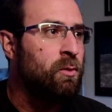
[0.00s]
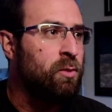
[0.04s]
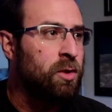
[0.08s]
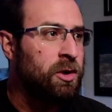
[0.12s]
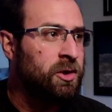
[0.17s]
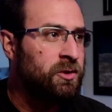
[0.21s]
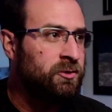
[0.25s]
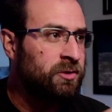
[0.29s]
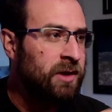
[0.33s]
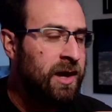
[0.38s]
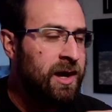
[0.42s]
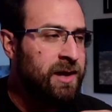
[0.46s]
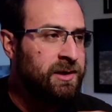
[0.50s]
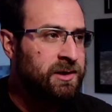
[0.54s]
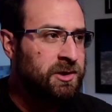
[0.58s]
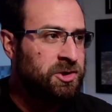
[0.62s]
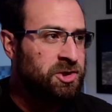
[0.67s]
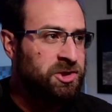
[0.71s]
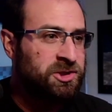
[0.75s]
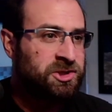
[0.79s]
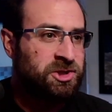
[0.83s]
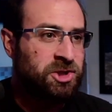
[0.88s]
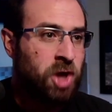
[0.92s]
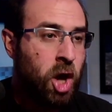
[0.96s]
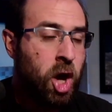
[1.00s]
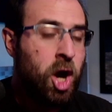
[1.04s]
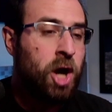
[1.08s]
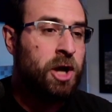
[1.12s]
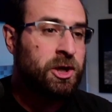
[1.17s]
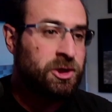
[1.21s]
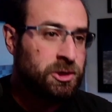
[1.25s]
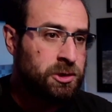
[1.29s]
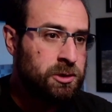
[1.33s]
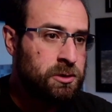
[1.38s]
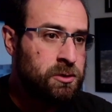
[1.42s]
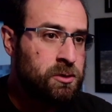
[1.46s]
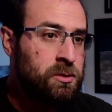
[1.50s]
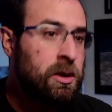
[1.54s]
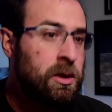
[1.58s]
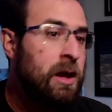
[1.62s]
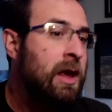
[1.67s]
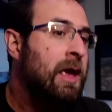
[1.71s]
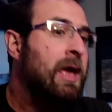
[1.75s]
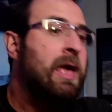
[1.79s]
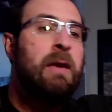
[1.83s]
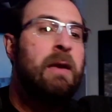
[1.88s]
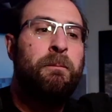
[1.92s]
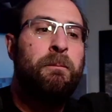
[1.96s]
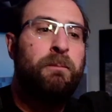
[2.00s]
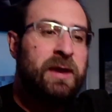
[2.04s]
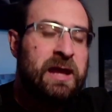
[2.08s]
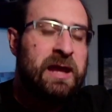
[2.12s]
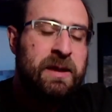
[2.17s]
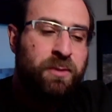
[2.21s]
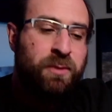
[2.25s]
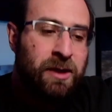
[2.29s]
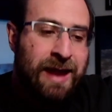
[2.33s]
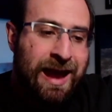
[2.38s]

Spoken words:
We're trying to just talk to people